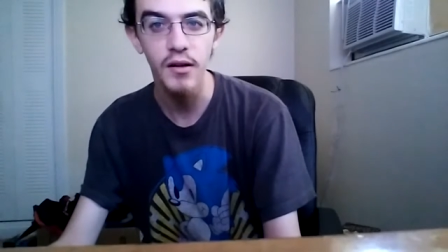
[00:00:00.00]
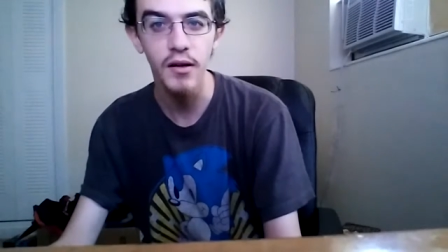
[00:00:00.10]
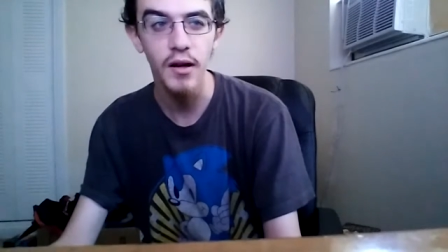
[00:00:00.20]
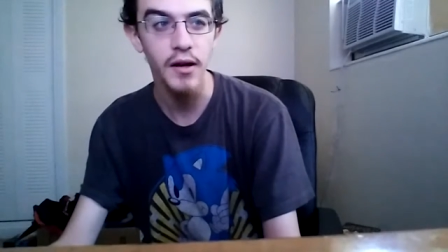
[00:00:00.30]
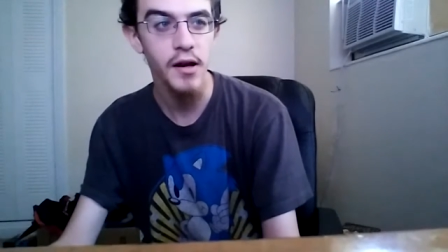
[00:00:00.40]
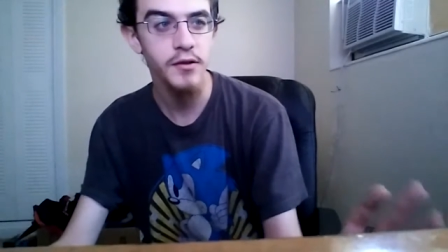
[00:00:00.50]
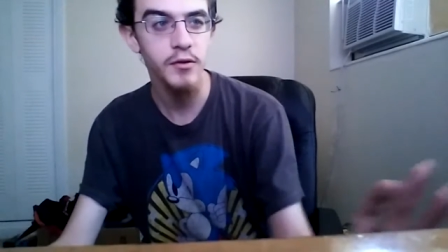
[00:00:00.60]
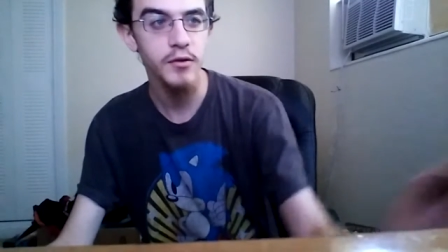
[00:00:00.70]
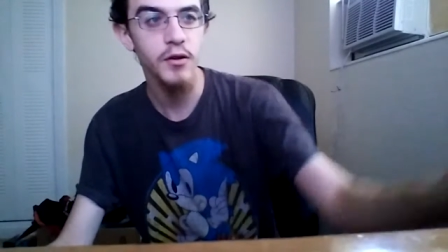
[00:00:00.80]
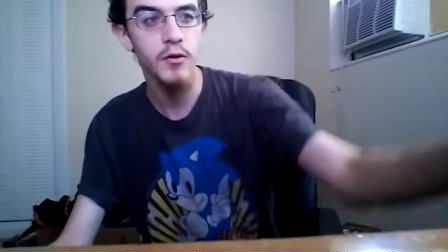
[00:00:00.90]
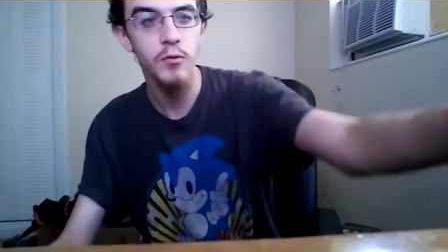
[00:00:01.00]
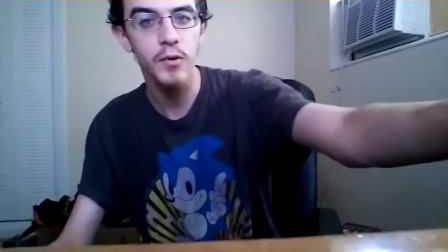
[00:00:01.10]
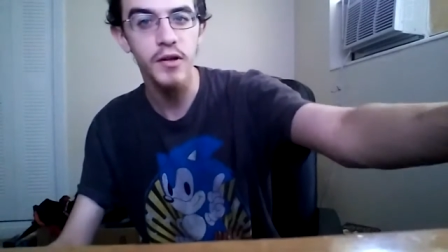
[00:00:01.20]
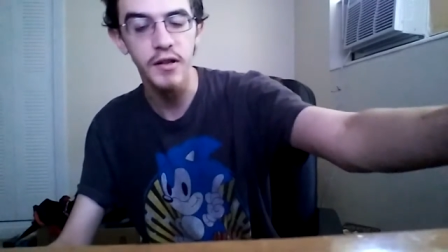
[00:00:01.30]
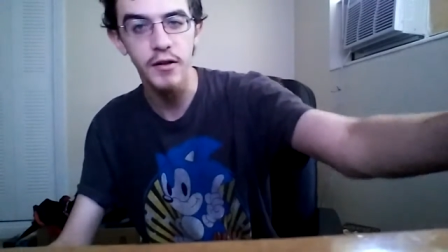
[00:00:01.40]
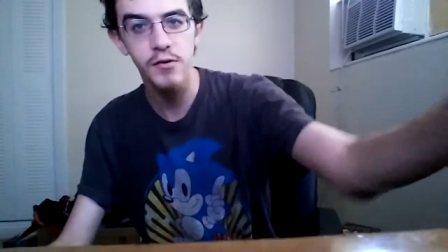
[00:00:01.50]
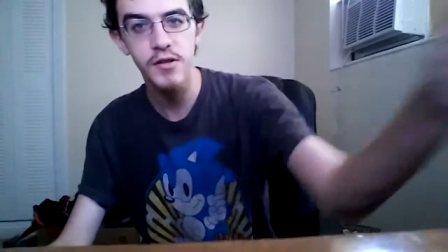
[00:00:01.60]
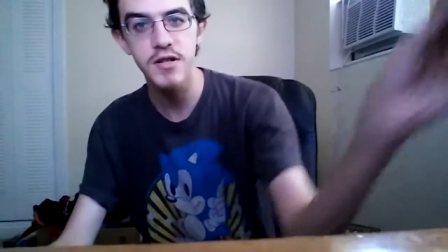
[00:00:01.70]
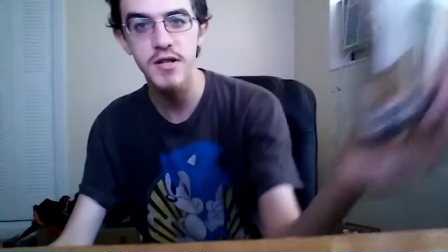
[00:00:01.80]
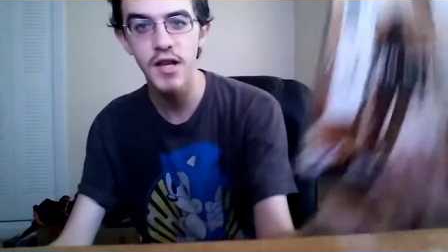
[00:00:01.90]
I don't know what year
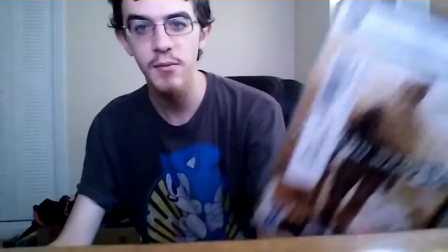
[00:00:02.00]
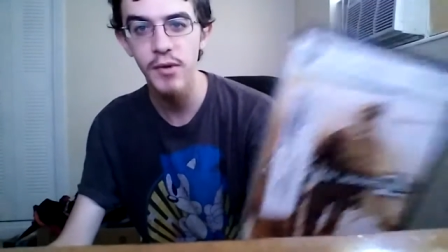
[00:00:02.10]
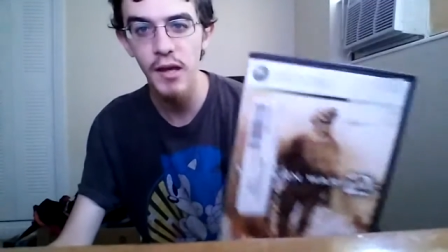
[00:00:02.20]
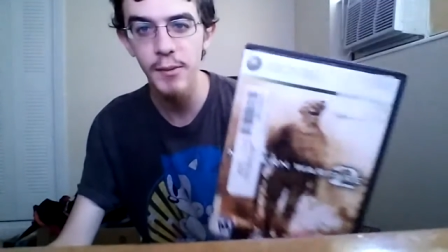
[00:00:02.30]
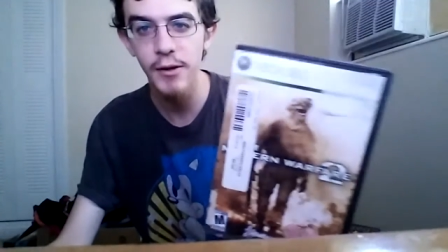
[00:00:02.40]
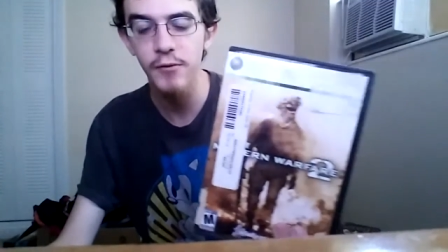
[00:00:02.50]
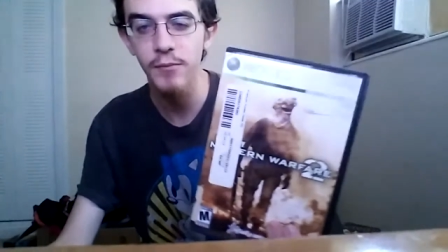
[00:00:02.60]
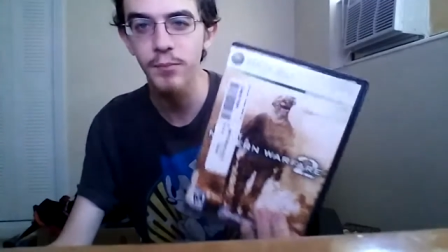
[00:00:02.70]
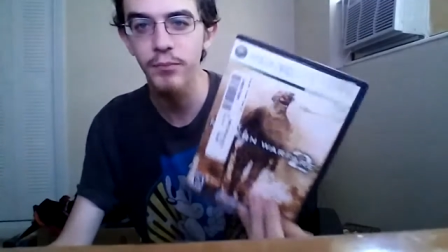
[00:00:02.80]
this game came out.